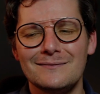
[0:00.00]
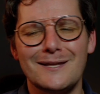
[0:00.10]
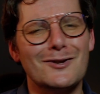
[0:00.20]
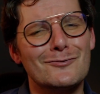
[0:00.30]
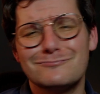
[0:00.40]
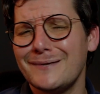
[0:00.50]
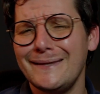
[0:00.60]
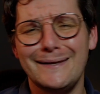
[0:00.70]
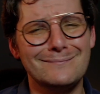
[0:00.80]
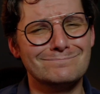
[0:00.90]
they don't
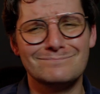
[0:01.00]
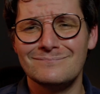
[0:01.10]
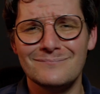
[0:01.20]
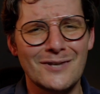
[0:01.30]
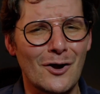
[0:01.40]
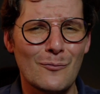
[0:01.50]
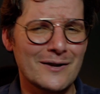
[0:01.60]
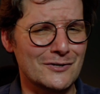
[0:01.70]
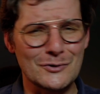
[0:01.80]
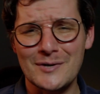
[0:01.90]
really know what
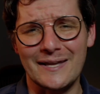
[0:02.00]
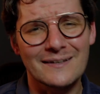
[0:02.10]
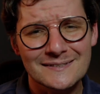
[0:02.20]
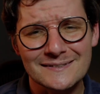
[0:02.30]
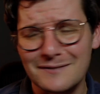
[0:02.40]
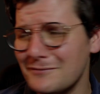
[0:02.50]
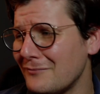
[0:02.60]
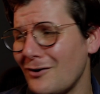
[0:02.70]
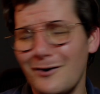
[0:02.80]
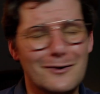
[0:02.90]
Nuke is. They've
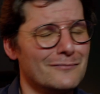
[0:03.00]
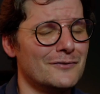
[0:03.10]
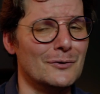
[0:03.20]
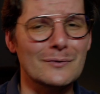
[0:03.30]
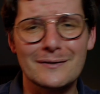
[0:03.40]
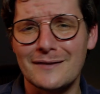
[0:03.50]
never heard of Nuke.